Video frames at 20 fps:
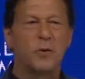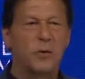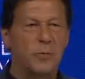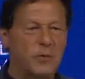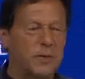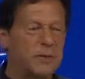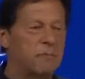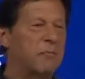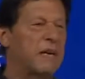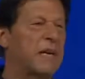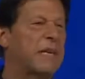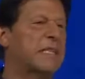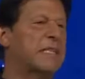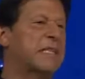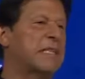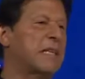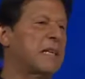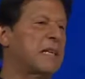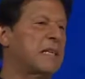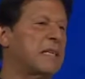groups in
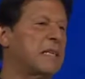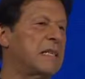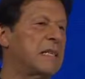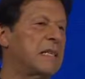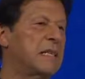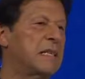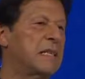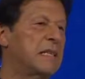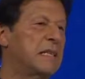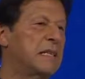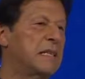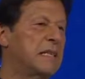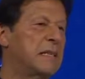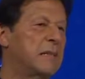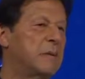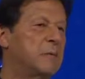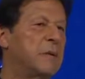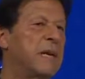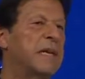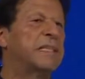Pakistan.
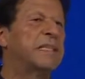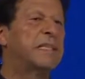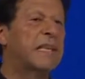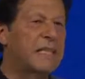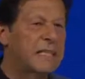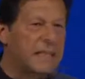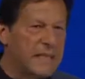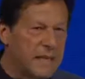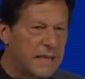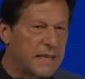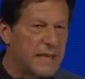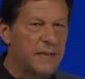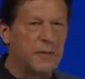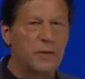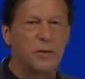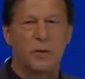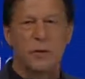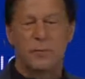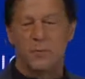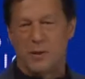We had sectarian
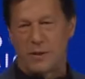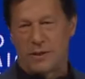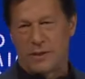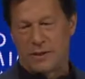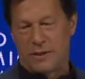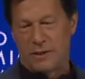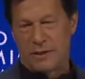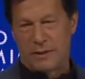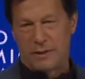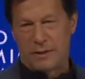groups.